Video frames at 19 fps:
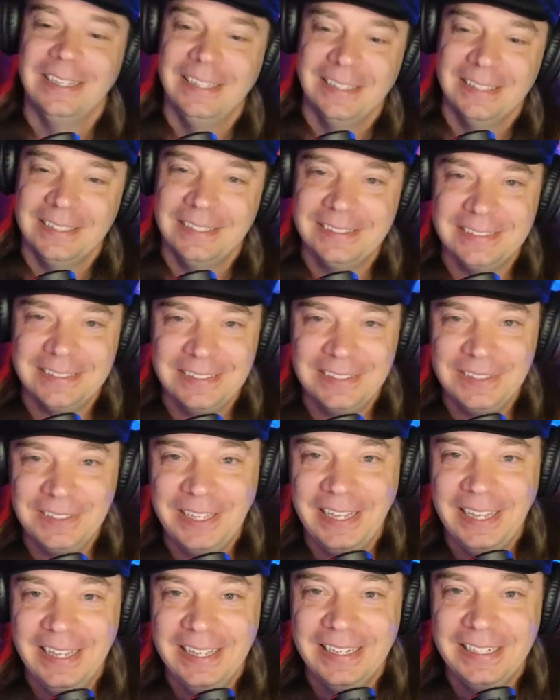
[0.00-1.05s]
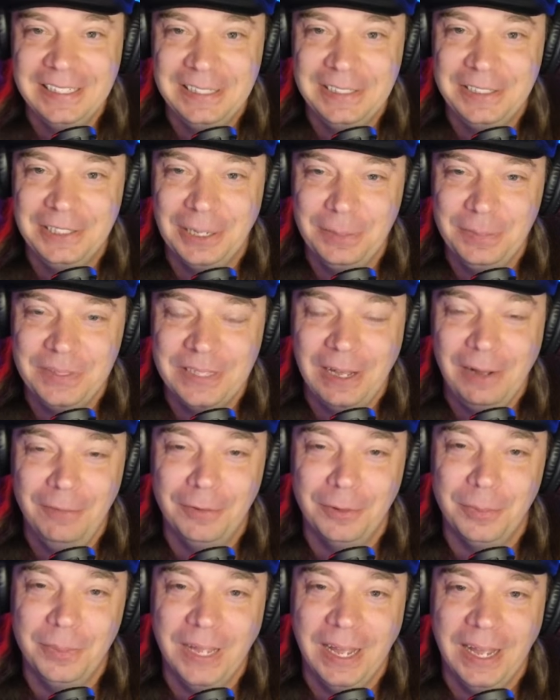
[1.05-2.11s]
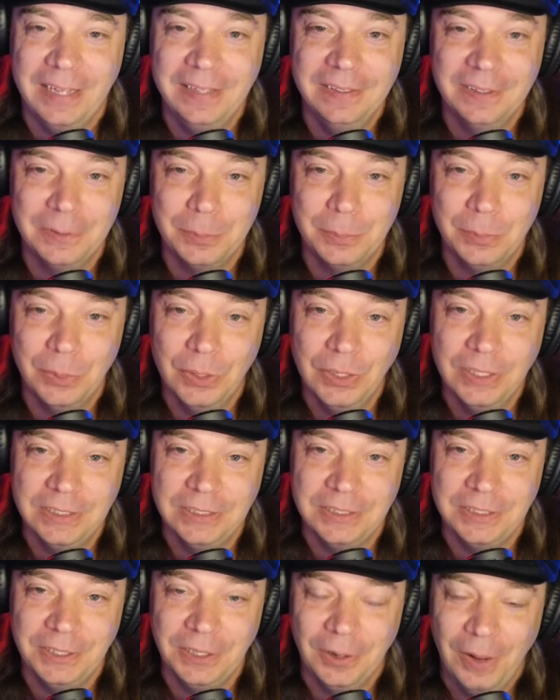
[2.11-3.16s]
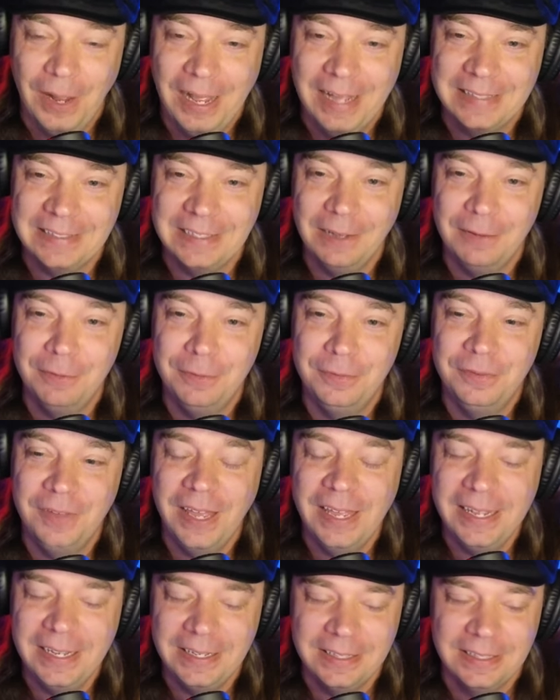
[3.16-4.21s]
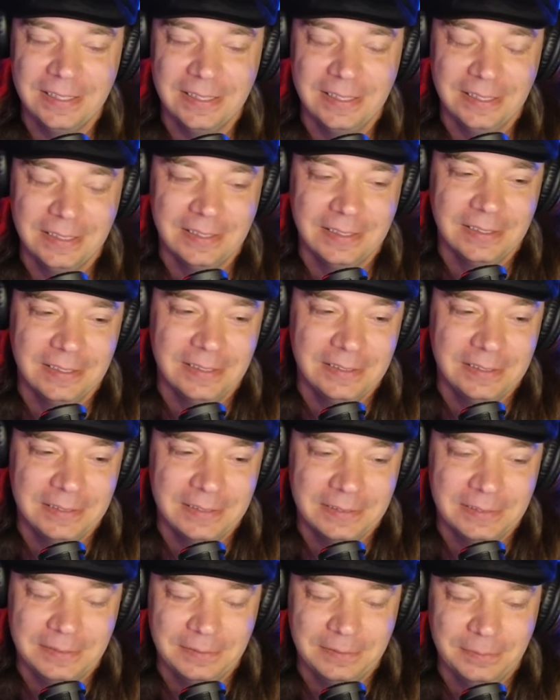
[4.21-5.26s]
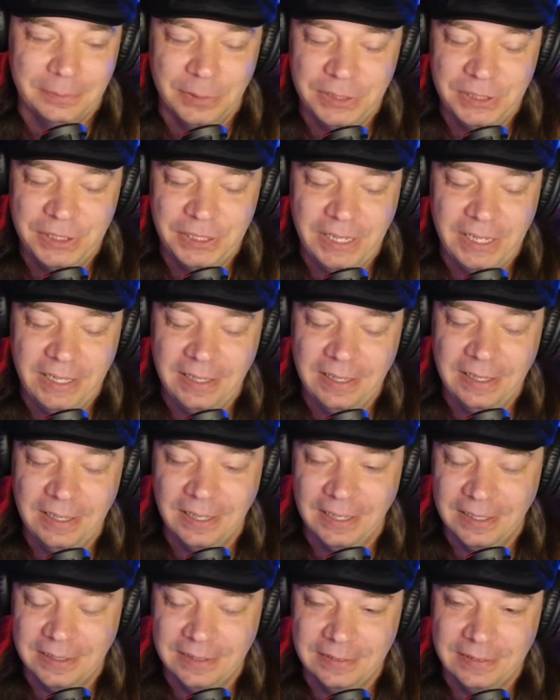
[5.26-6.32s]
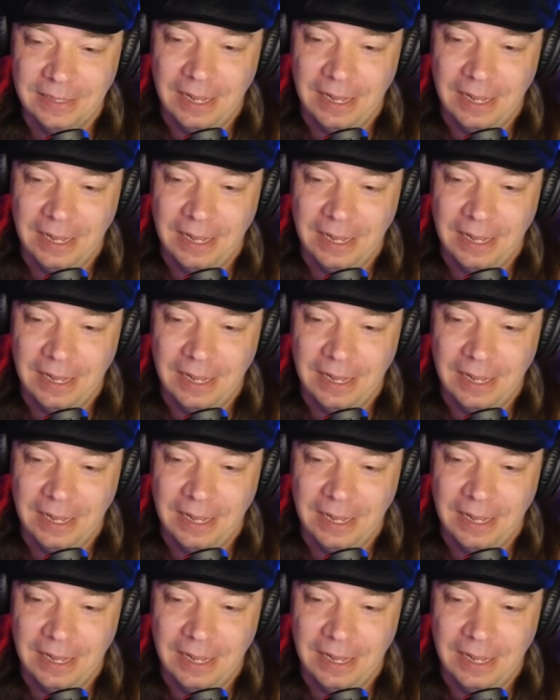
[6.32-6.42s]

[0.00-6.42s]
This little kid jumps out from behind this bush, you know, has a fake machine gun.